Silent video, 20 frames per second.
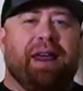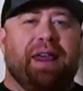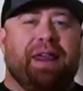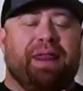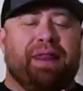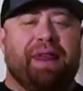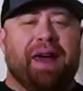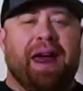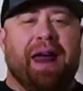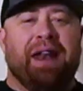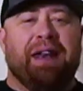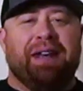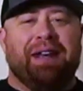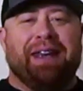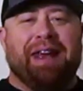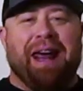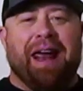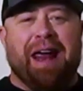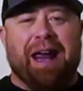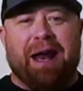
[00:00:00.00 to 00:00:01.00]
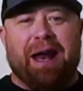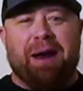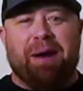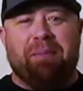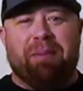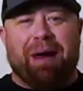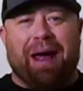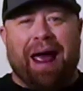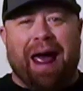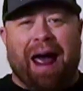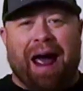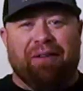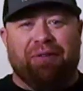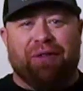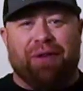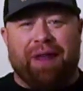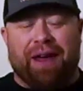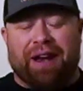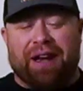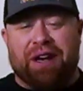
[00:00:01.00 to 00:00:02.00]
Then came,
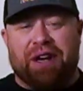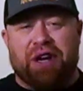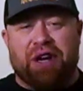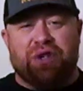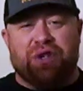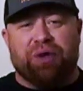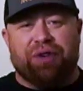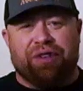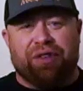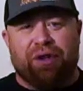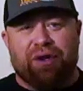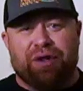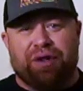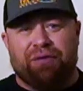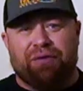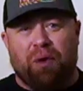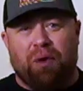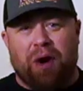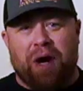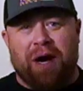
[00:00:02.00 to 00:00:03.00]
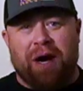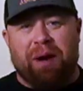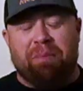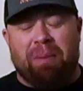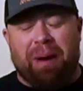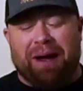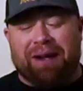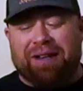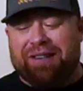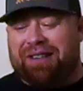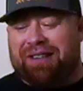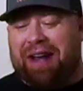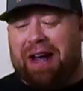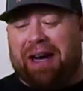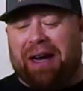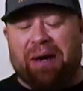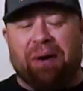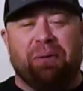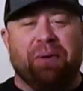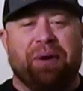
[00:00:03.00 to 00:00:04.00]
after that initial surge of wine, my
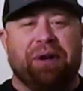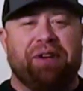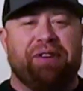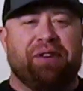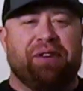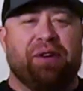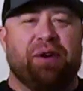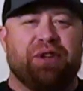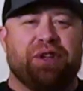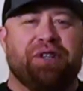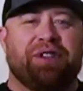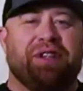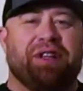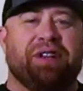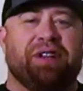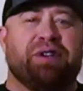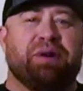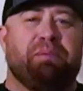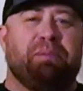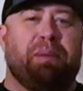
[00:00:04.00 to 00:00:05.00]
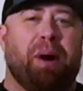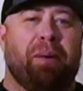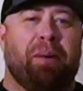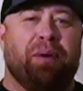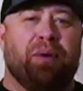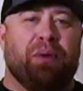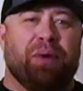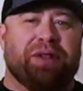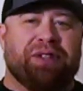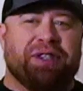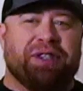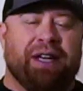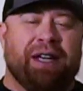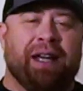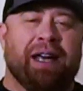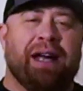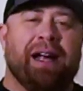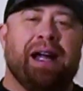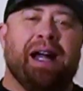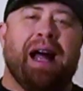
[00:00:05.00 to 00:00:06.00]
second resurgence into bourbon
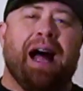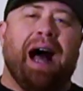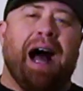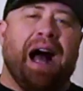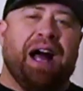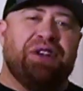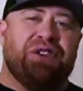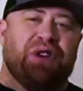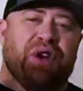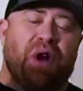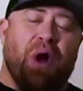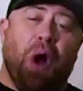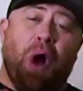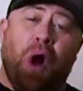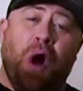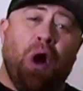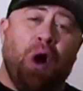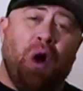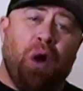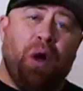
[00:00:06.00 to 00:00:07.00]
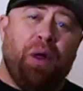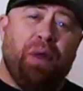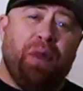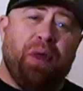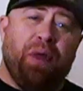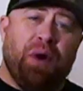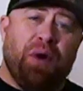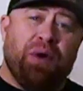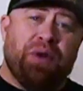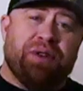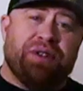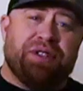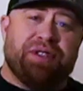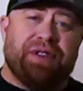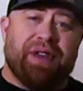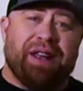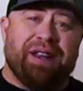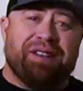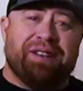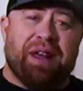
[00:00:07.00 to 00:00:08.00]
whiskey. I took all those
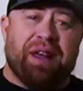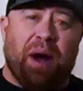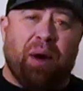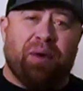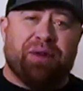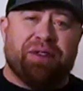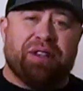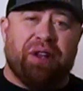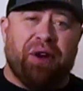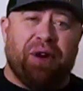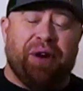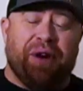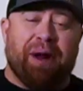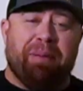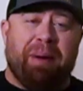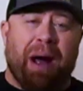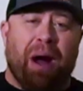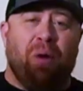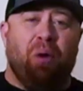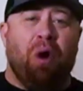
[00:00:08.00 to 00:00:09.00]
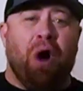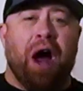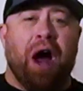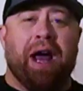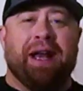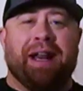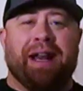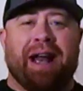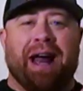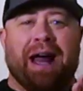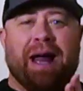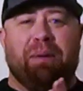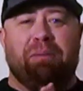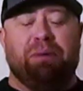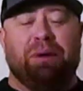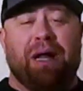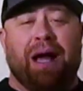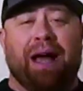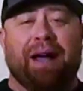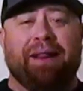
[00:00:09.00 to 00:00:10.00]
things that I was learning about wine and I
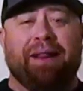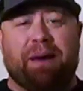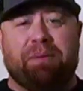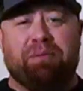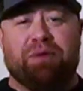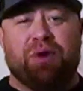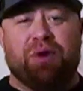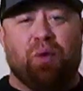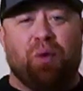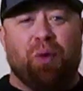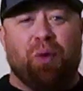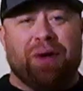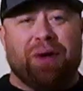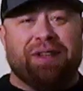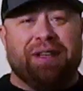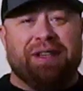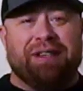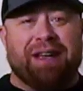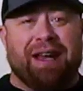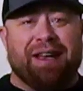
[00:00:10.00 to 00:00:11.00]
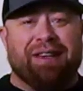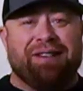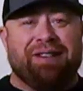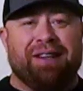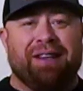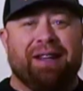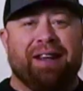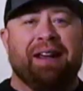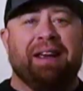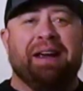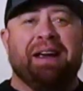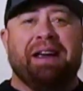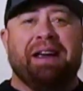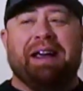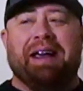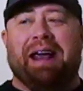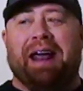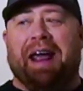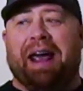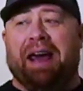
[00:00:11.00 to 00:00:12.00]
applied them to whiskey tasting,
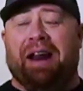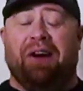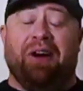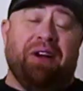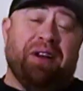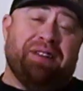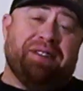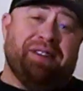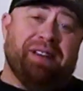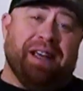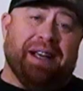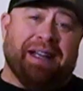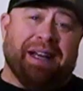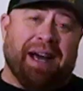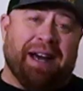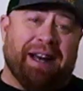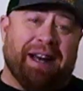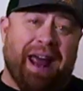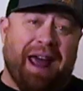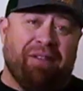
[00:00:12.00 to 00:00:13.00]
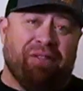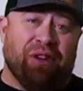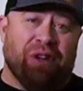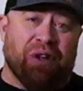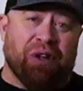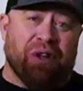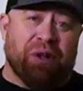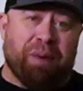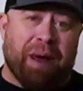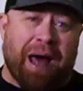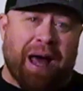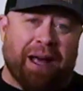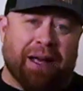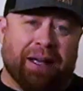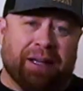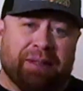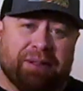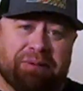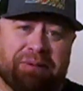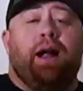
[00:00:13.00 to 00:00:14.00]
and honestly, I kind of haven't looked back.
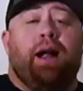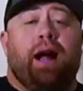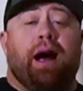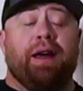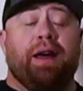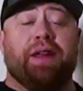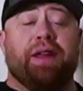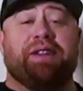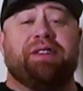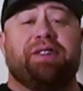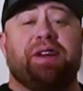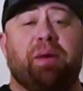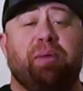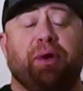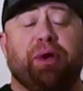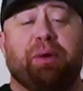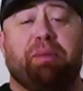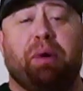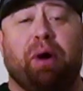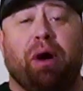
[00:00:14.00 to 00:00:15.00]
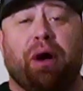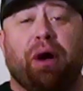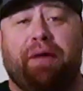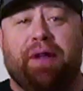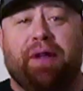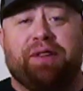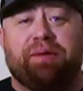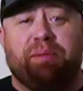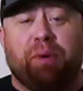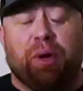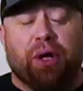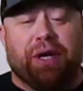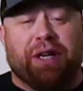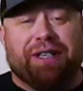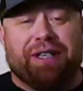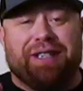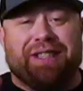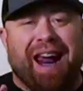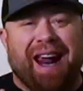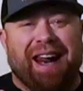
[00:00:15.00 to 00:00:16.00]
I then stumbled upon this book,
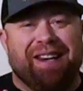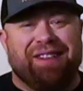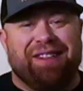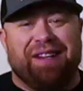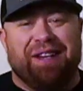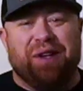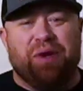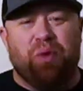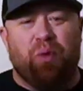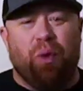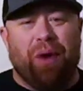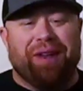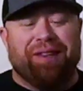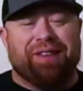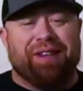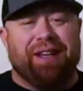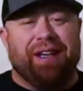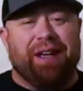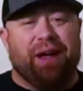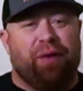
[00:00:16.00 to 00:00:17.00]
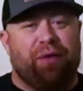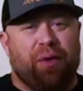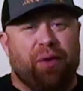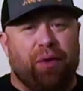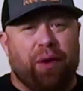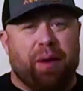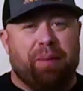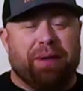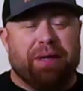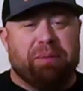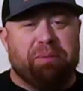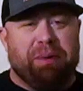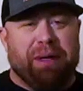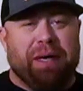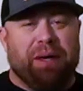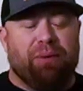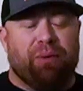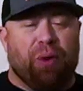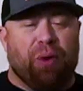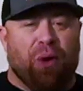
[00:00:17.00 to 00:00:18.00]
Tasting Whiskey. I'll throw it up in the
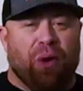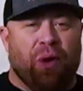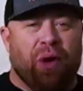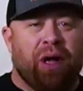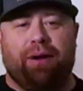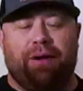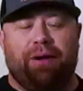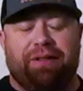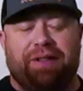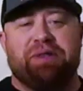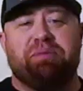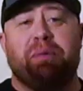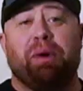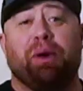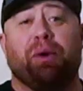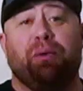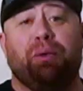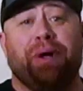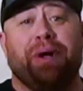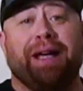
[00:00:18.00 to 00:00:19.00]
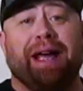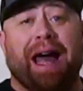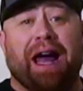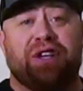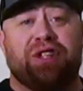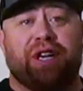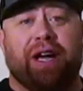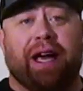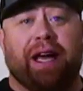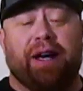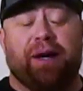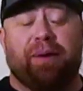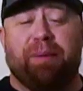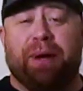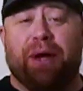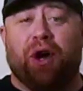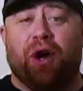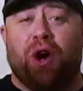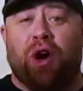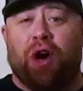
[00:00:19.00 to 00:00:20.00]
B-roll. This book really educated
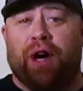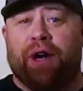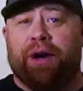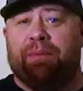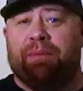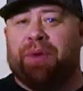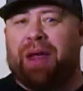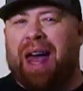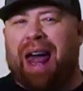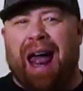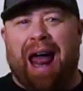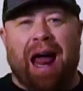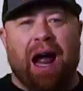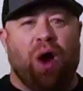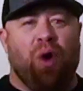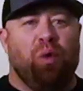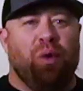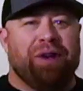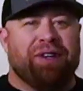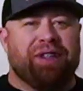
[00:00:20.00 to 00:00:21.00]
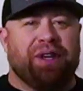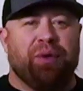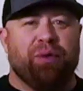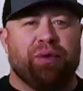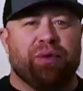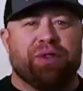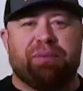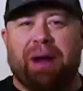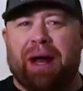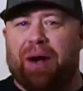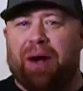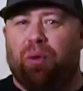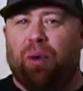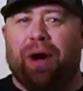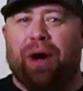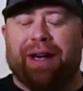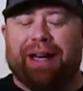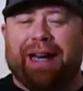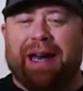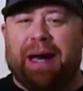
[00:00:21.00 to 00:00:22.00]
me on how whiskey was made,
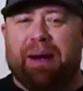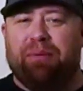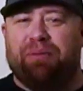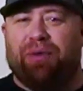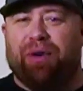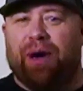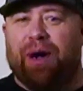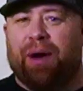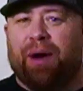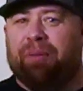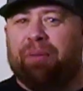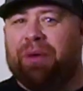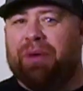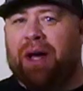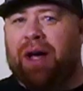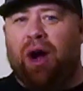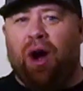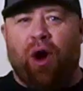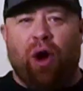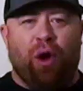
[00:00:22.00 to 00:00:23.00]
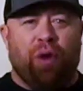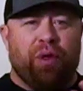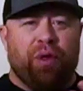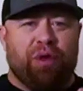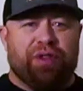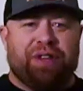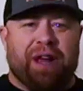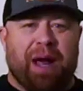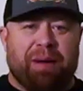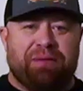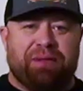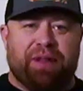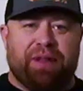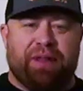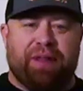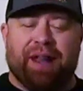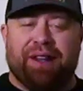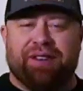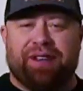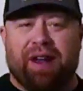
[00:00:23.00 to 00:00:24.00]
where it came from, all those types of
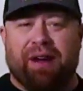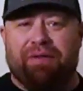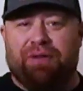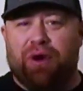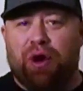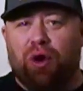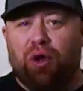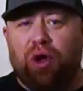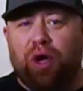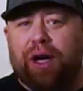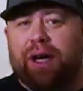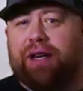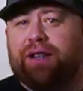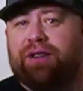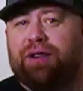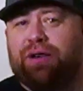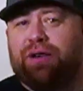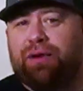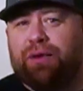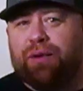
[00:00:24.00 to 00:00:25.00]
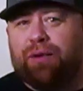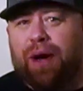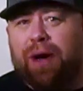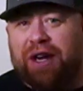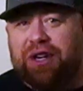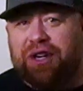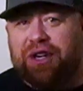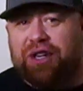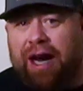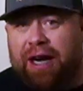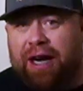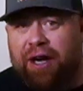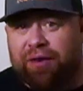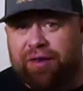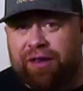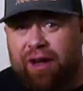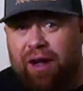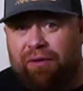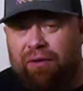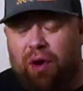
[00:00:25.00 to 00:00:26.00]
things. If you're looking to educate
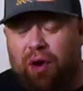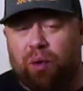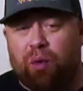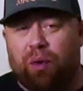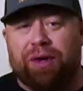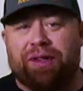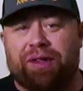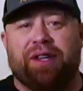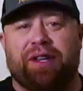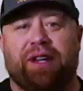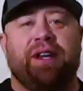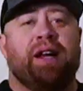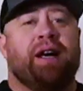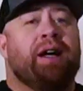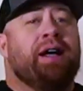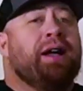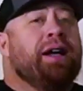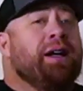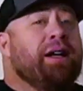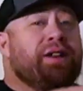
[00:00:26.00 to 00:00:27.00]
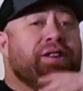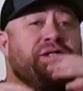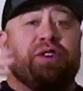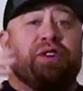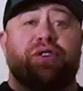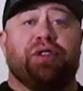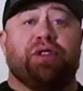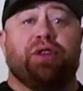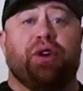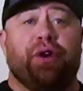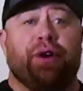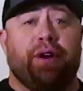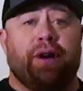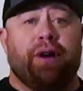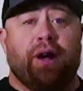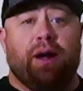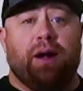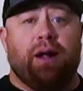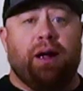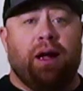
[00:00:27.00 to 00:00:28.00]
yourself on whiskey, start to learn
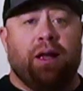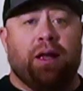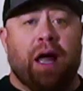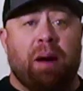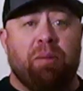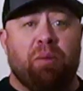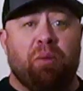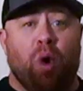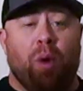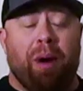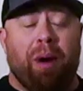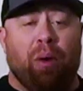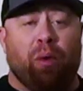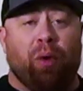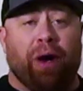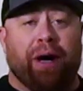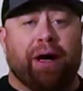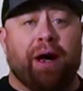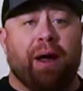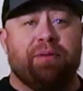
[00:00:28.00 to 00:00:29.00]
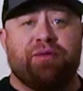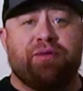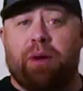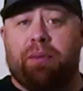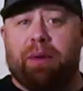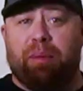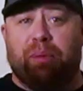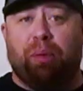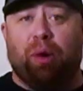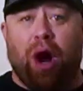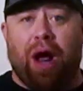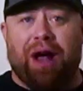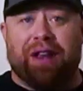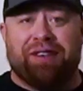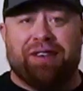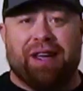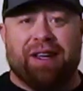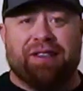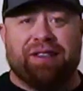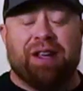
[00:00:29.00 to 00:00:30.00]
a lot more about where it comes from, the
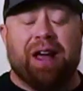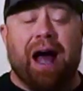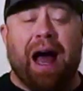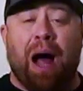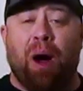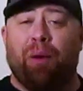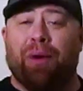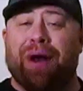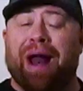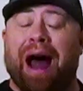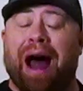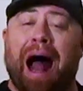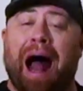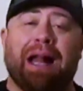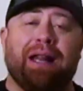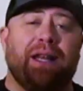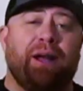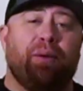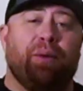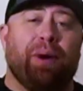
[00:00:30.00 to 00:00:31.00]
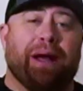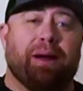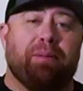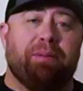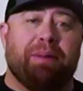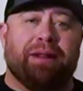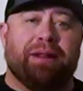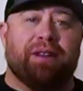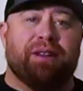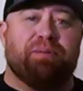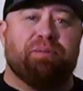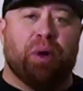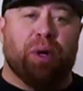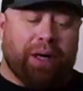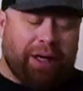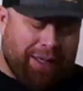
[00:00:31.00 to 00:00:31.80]
process, I would highly recommend this book,